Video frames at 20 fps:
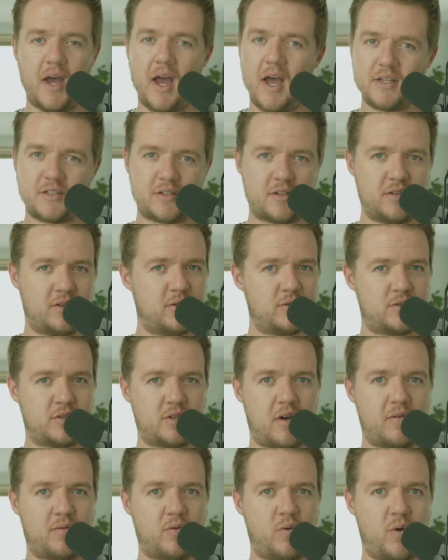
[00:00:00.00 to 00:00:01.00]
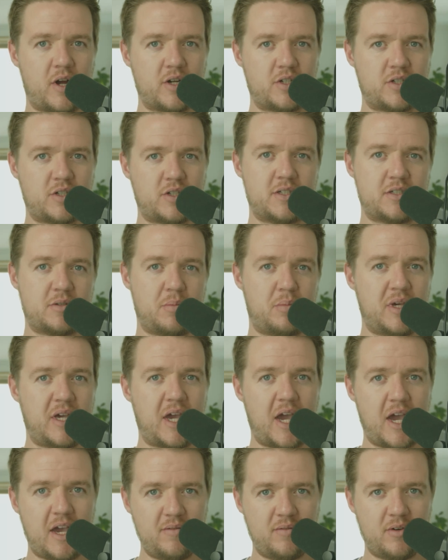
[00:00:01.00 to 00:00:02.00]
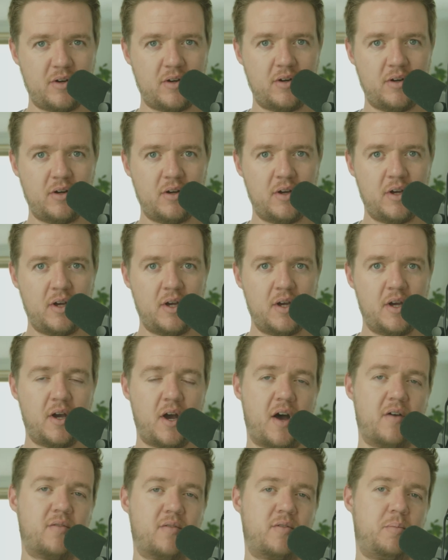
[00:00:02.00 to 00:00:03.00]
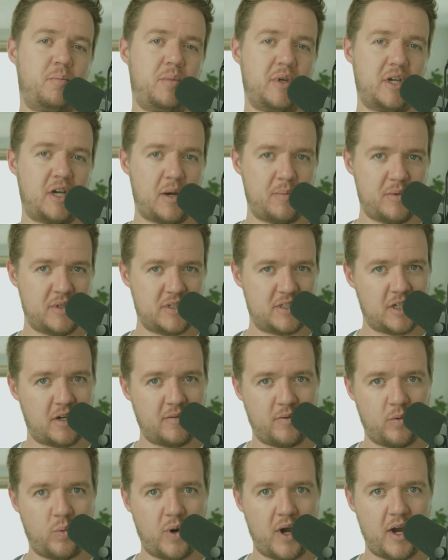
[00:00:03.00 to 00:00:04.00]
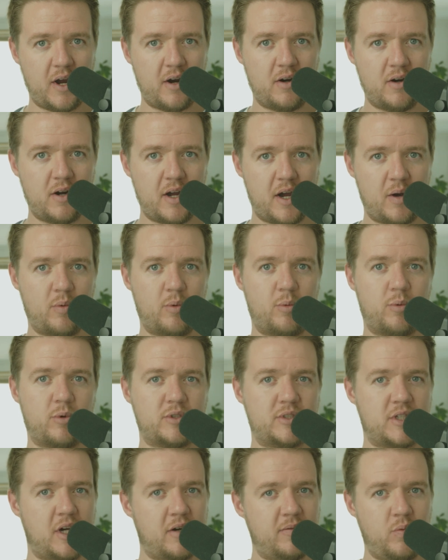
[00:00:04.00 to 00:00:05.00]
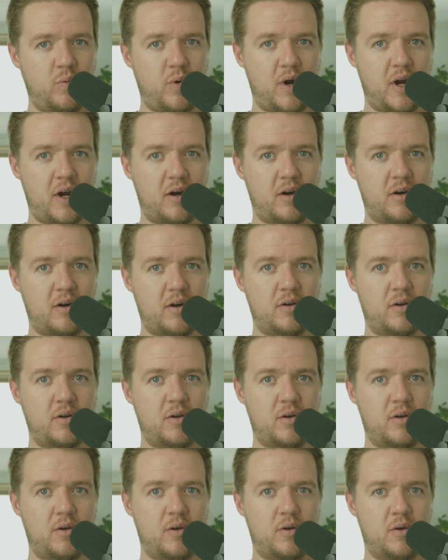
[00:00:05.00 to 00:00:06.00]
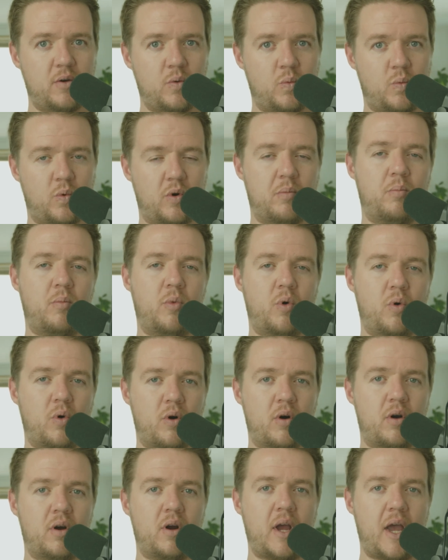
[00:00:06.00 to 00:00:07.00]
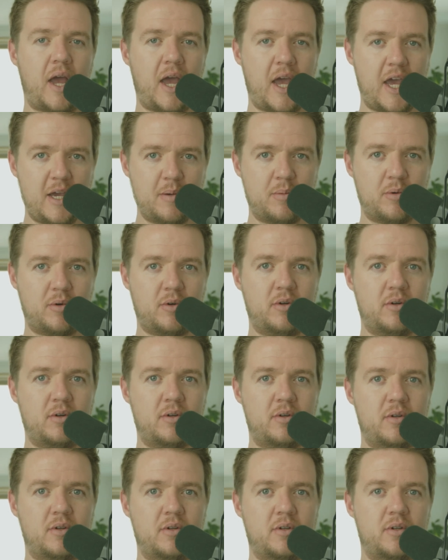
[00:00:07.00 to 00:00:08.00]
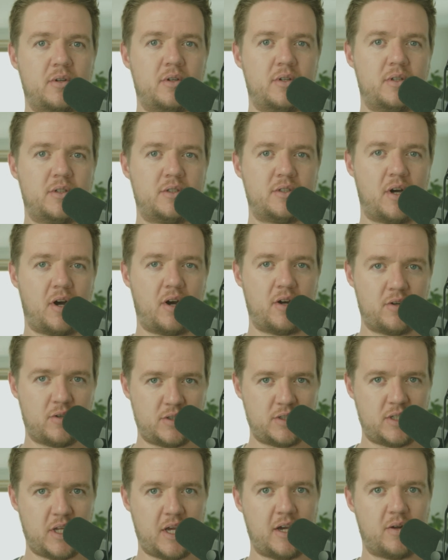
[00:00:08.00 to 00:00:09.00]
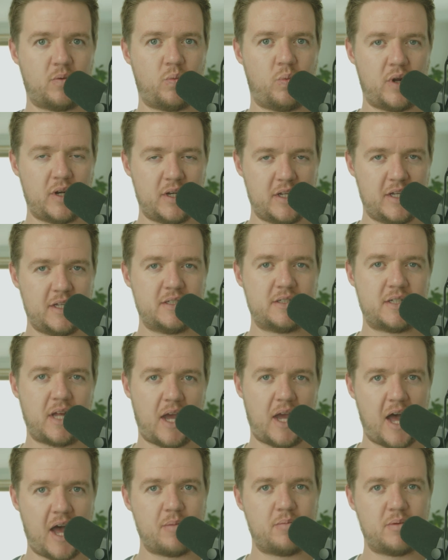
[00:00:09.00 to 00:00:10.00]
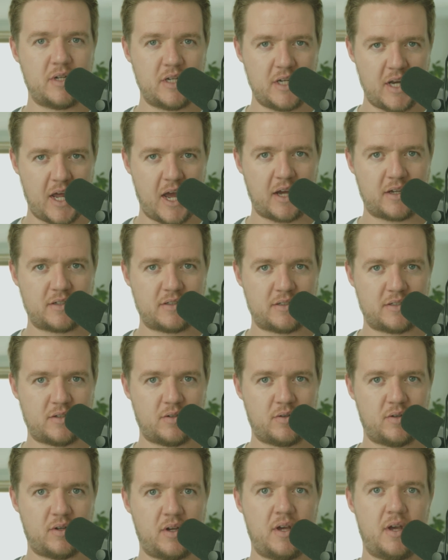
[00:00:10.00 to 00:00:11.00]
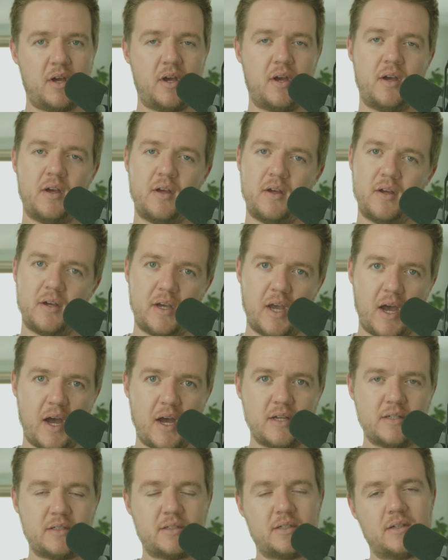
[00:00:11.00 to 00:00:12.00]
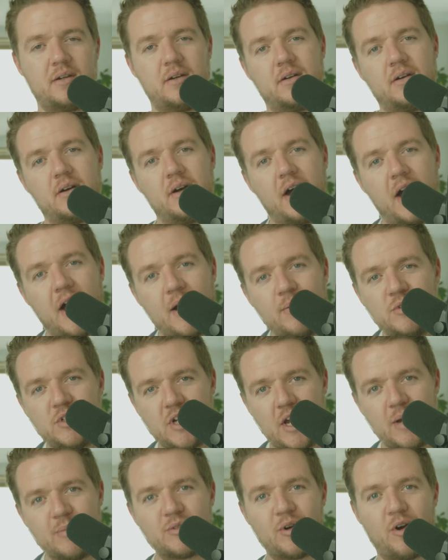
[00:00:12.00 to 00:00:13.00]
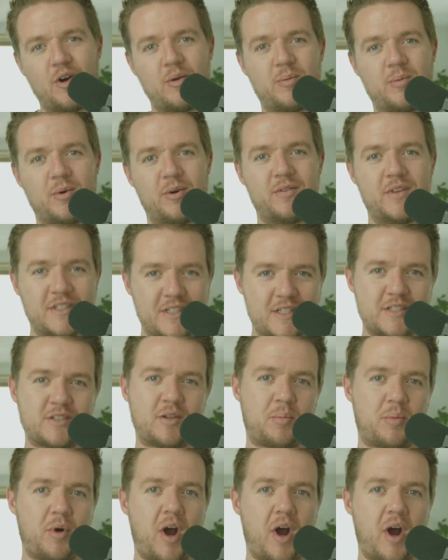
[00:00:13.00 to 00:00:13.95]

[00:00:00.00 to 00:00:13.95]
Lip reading: Asking those tough questions is a behavior of becoming self-aware. And when we're self-aware, we're more able to understand what needs to happen next. Guys, I'm James Harper. This is the